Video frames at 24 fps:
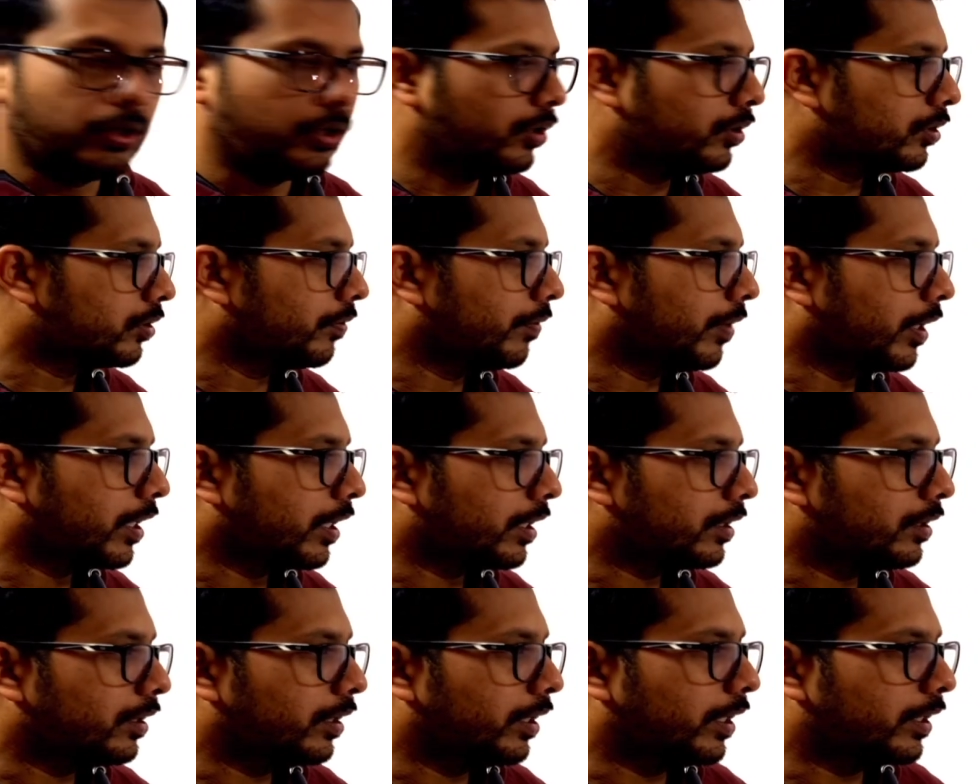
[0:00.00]
So what
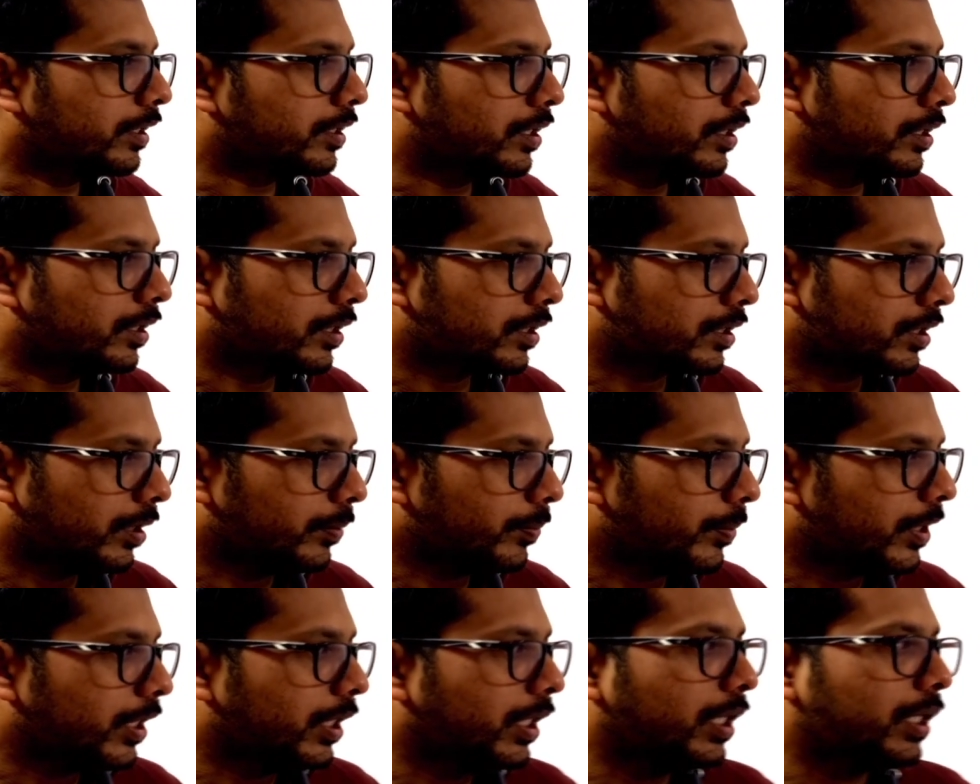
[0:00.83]
are the
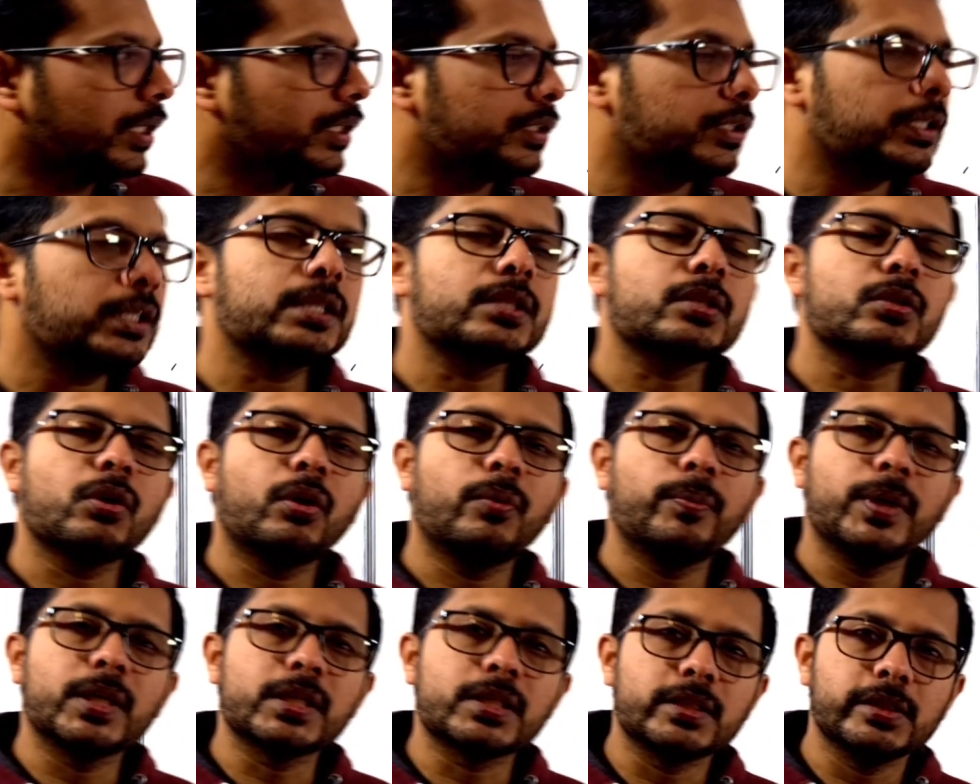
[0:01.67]
x-intercept? 6
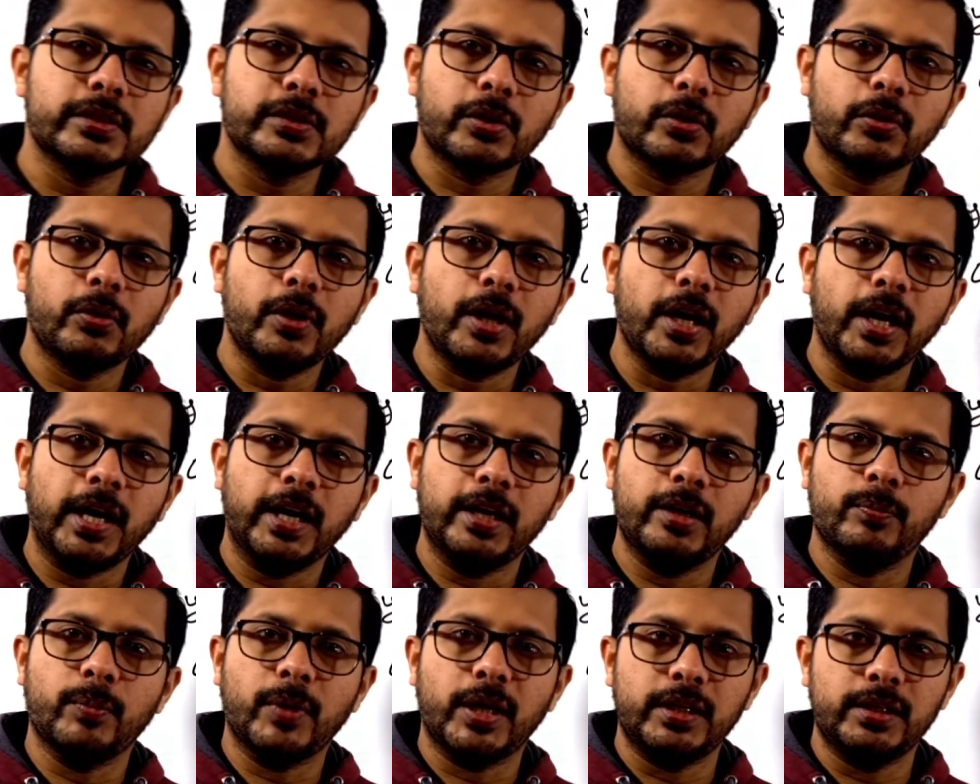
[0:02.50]
comma 0
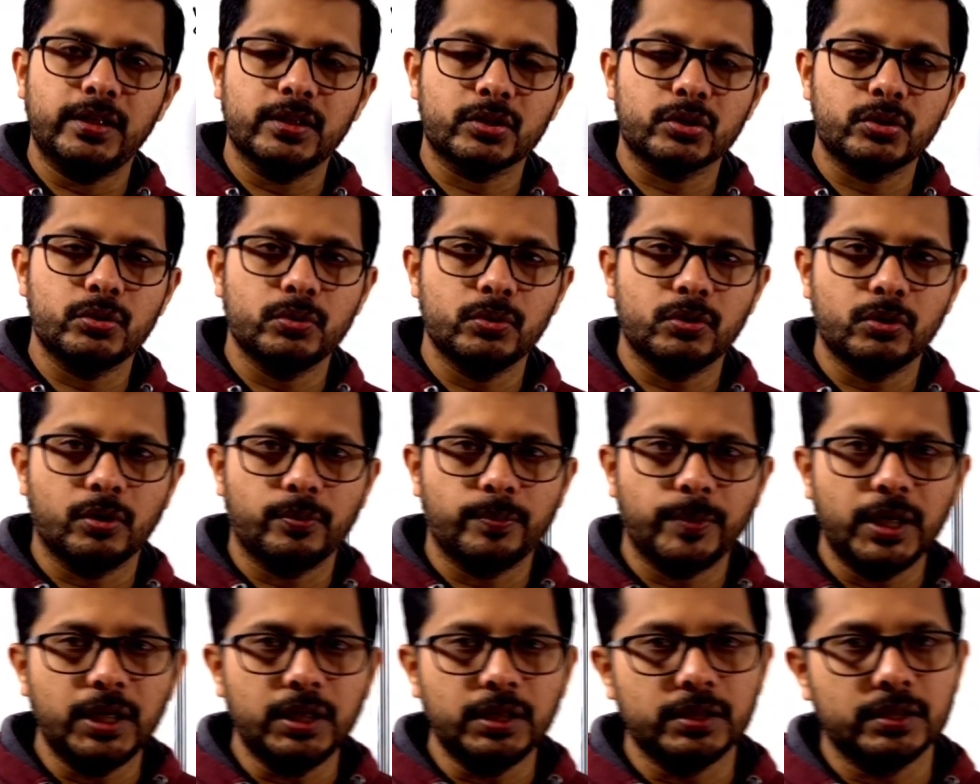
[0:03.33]
and minus 2
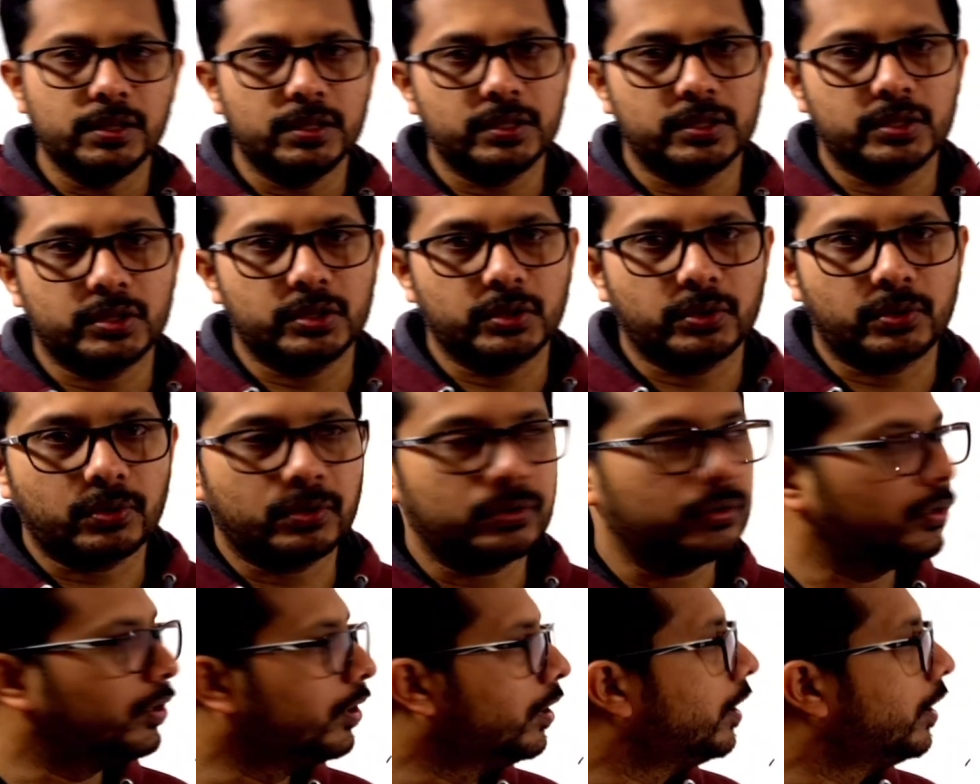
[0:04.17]
comma 0.